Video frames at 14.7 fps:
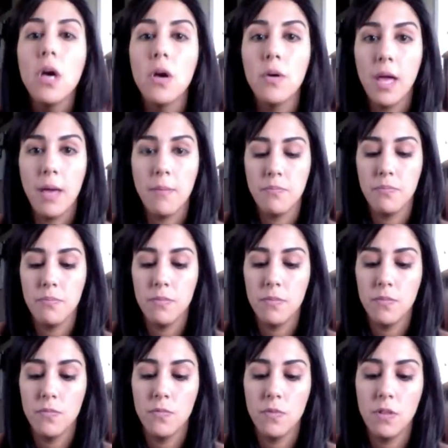Okay,
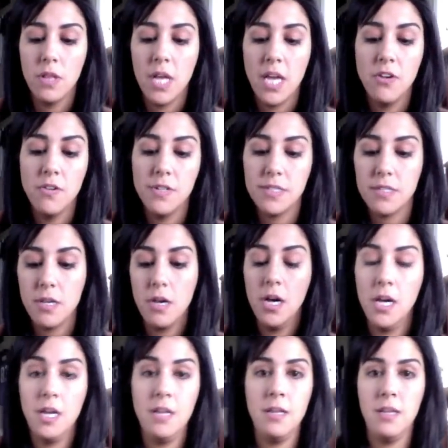liner is
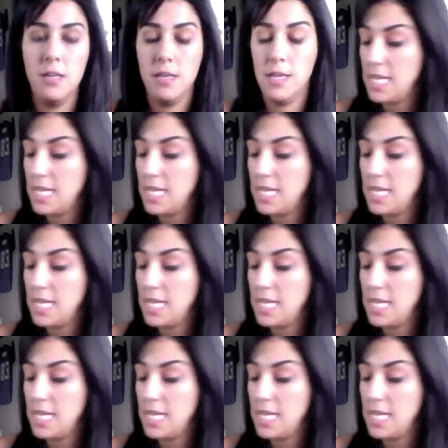on.